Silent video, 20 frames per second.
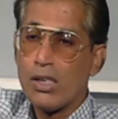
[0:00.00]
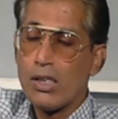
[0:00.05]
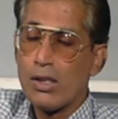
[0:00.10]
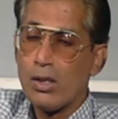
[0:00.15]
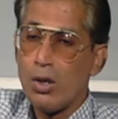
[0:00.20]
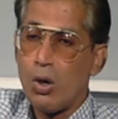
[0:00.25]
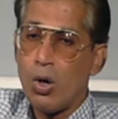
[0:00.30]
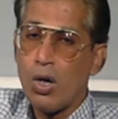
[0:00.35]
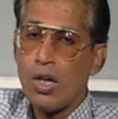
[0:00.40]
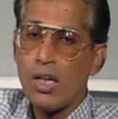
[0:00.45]

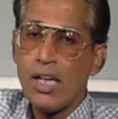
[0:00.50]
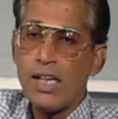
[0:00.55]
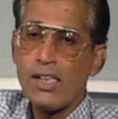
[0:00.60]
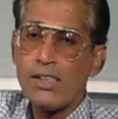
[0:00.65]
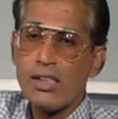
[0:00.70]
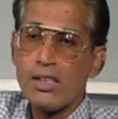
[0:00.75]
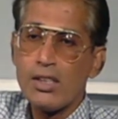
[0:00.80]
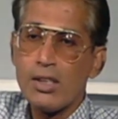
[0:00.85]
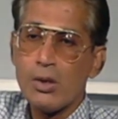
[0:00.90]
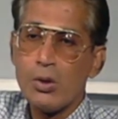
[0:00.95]
the
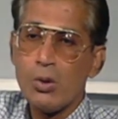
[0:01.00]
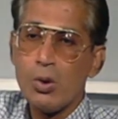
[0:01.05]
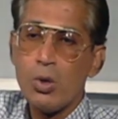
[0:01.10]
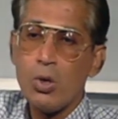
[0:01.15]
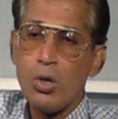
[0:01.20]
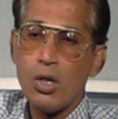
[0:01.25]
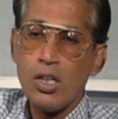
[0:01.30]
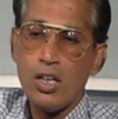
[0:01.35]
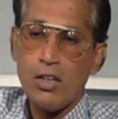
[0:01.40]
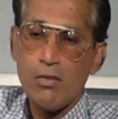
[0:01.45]
organization could
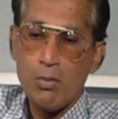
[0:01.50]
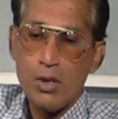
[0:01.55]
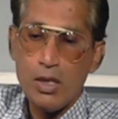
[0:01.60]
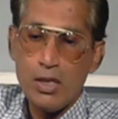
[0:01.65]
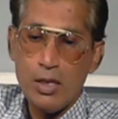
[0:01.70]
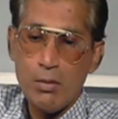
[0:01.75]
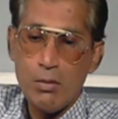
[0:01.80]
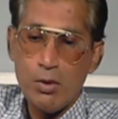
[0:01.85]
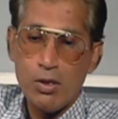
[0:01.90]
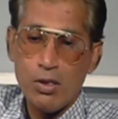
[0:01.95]
not have been
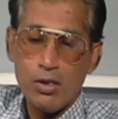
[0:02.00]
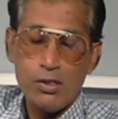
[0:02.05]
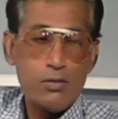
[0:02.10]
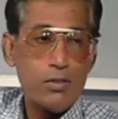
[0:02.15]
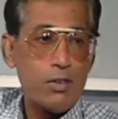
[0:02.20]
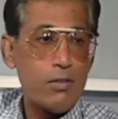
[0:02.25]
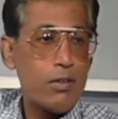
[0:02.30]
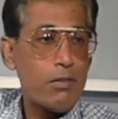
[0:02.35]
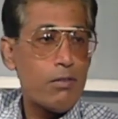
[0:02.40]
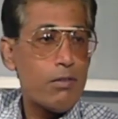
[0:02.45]
there because
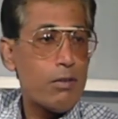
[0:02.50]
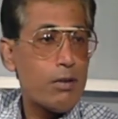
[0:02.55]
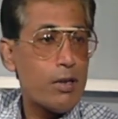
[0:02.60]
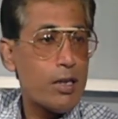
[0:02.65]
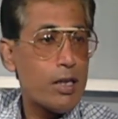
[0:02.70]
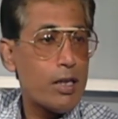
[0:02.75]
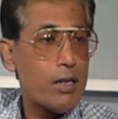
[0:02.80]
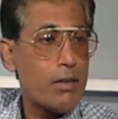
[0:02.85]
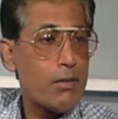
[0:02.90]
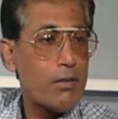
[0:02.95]
we
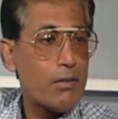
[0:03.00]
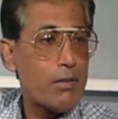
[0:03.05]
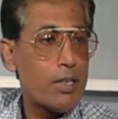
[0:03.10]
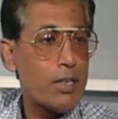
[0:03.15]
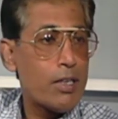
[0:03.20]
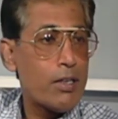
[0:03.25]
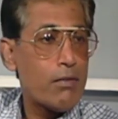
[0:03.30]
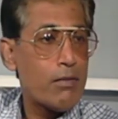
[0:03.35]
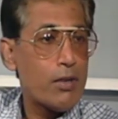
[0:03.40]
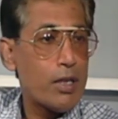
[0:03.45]

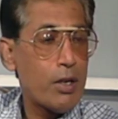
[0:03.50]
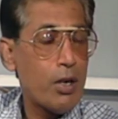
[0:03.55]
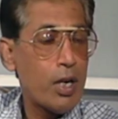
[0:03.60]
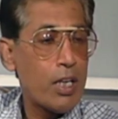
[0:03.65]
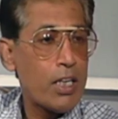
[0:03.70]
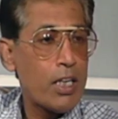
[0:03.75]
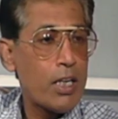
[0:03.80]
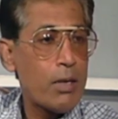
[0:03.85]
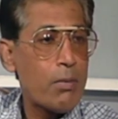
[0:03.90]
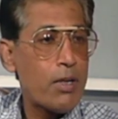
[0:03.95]

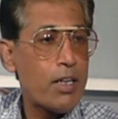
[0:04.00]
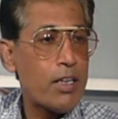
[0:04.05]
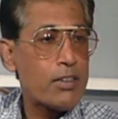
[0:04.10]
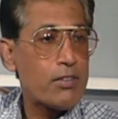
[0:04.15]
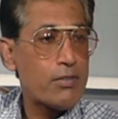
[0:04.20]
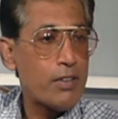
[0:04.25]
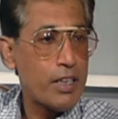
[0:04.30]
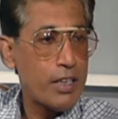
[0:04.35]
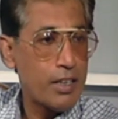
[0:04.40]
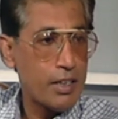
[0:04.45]
got independence
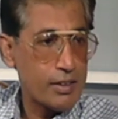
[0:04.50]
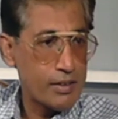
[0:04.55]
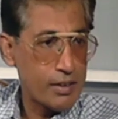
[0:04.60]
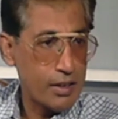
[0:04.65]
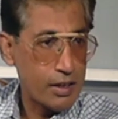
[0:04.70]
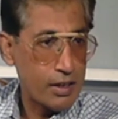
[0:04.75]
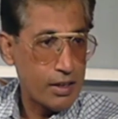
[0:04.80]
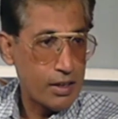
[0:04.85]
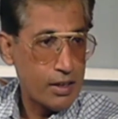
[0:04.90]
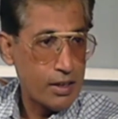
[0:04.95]
very
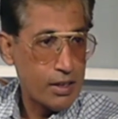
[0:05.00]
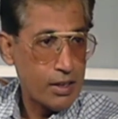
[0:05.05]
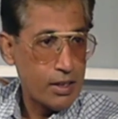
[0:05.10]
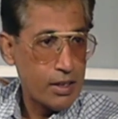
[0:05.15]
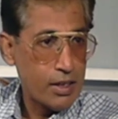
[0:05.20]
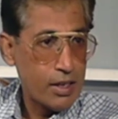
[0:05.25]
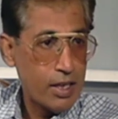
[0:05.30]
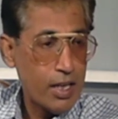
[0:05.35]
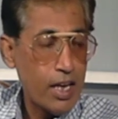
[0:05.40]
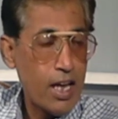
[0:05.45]
recent,
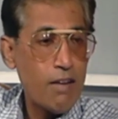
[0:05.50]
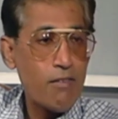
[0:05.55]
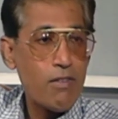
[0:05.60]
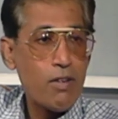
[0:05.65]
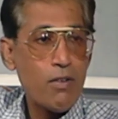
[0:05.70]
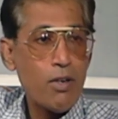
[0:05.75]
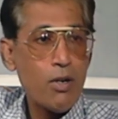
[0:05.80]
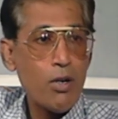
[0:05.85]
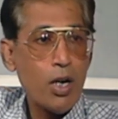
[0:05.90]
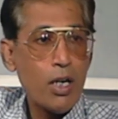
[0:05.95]
and we
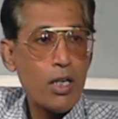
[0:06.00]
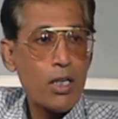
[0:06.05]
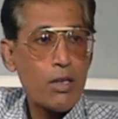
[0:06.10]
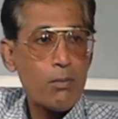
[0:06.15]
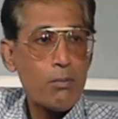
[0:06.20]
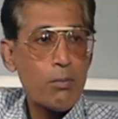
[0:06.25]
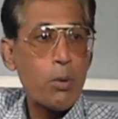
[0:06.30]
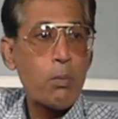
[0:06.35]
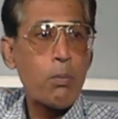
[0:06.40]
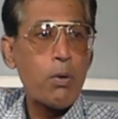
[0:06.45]
were not
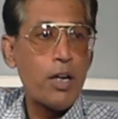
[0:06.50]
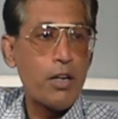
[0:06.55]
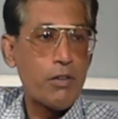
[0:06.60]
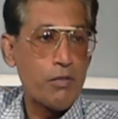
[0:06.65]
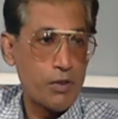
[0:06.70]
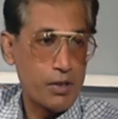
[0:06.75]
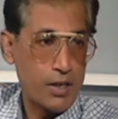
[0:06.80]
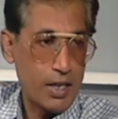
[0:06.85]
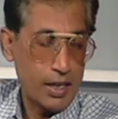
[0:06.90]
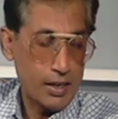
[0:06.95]
prepared
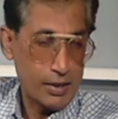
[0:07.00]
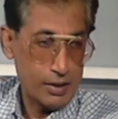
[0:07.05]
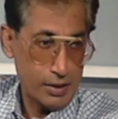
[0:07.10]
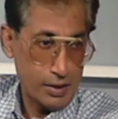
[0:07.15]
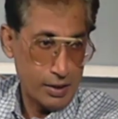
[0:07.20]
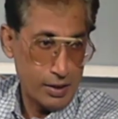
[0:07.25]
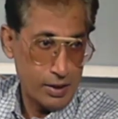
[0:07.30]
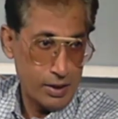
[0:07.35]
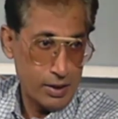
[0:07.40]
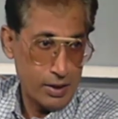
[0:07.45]
for that
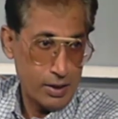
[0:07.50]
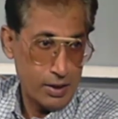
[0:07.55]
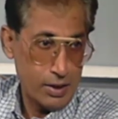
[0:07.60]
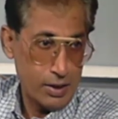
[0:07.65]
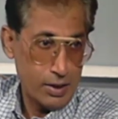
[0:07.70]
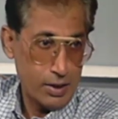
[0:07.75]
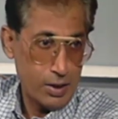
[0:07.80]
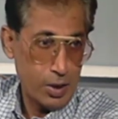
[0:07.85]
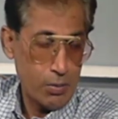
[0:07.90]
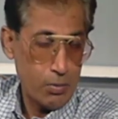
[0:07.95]

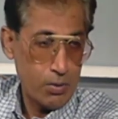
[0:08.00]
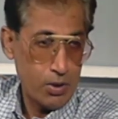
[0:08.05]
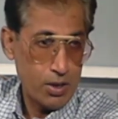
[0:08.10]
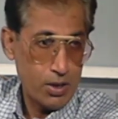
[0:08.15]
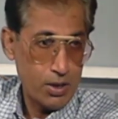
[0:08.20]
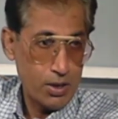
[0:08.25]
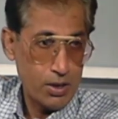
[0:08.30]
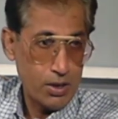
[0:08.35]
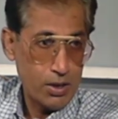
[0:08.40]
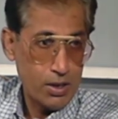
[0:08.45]

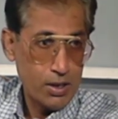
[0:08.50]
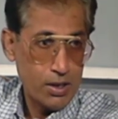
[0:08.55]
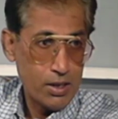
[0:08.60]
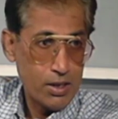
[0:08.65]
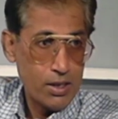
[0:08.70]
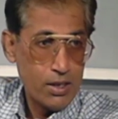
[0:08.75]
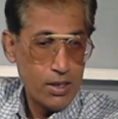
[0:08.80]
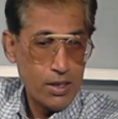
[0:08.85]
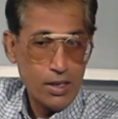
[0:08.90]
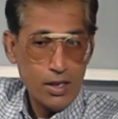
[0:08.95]
operation.
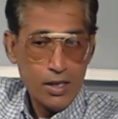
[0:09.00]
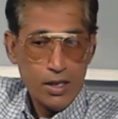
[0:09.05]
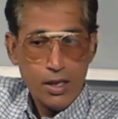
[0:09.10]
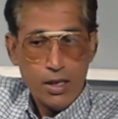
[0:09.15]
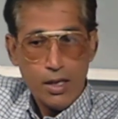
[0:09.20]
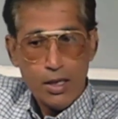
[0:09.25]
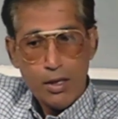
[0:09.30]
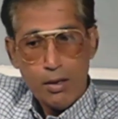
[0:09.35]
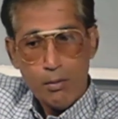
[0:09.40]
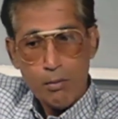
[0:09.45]

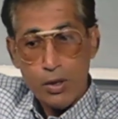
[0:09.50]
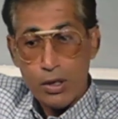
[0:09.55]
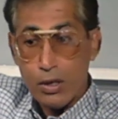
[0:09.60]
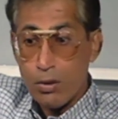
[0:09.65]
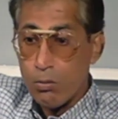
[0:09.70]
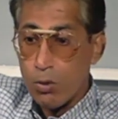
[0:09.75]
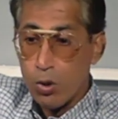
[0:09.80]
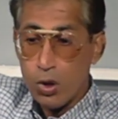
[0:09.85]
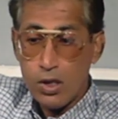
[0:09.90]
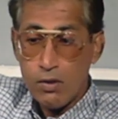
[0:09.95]
But the
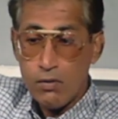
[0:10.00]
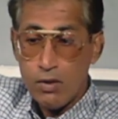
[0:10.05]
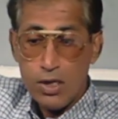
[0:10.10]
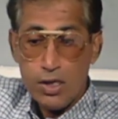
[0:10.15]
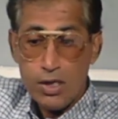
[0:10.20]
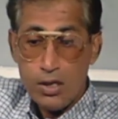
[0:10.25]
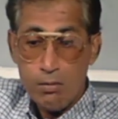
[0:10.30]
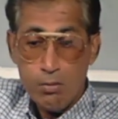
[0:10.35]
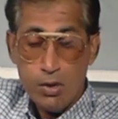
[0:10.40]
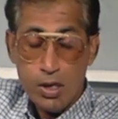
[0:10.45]

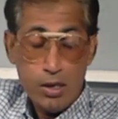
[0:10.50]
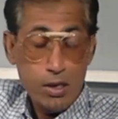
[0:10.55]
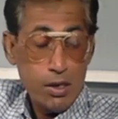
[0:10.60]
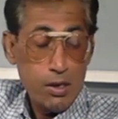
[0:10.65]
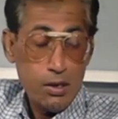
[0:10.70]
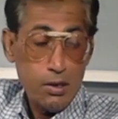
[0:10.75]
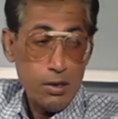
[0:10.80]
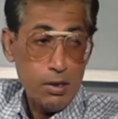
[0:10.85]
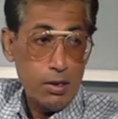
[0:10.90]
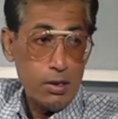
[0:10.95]
motivation,
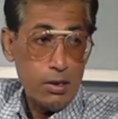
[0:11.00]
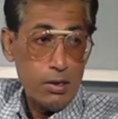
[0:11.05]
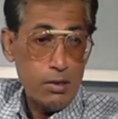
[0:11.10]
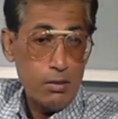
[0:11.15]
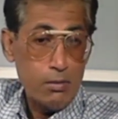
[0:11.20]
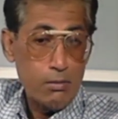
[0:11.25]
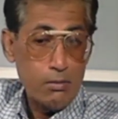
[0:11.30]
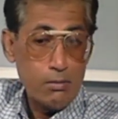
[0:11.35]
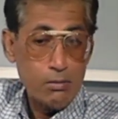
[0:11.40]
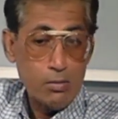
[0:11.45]

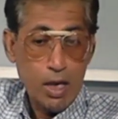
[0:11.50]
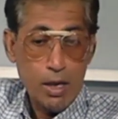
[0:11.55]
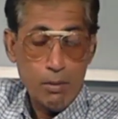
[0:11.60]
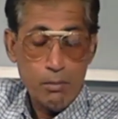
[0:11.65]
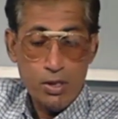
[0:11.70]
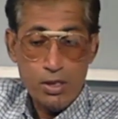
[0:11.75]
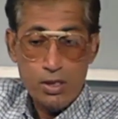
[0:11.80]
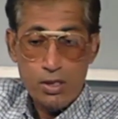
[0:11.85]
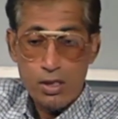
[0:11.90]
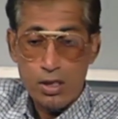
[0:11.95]
I
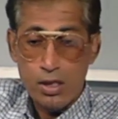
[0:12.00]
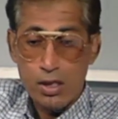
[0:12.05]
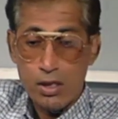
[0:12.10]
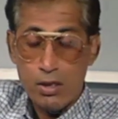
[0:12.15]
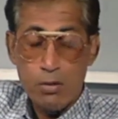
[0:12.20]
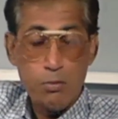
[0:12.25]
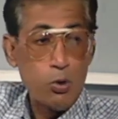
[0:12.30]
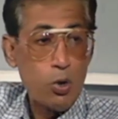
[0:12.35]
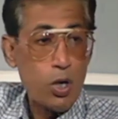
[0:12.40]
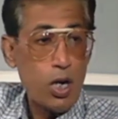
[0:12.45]
must say,
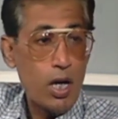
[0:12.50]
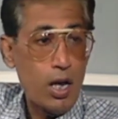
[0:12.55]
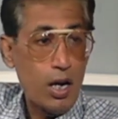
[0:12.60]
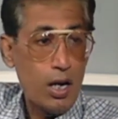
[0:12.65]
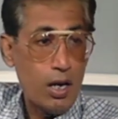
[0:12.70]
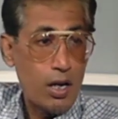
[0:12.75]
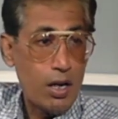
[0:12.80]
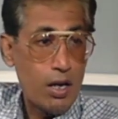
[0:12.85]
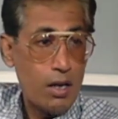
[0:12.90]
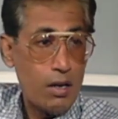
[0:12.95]
the
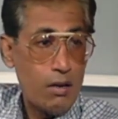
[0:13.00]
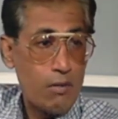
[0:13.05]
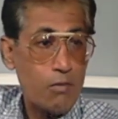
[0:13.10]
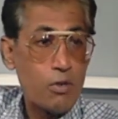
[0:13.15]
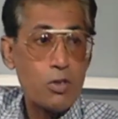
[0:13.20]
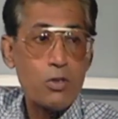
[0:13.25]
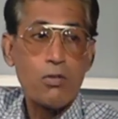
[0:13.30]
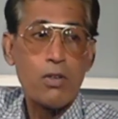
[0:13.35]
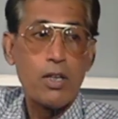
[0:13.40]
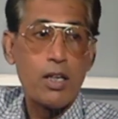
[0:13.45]
morale
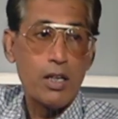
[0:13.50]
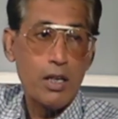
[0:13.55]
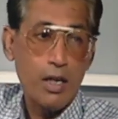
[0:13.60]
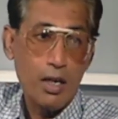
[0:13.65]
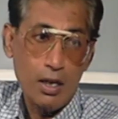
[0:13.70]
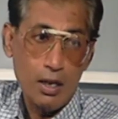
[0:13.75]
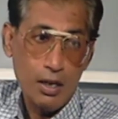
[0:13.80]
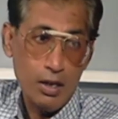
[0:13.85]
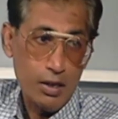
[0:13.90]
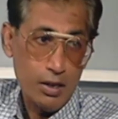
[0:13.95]
was very
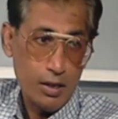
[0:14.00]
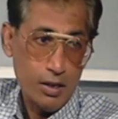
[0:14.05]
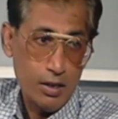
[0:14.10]
high.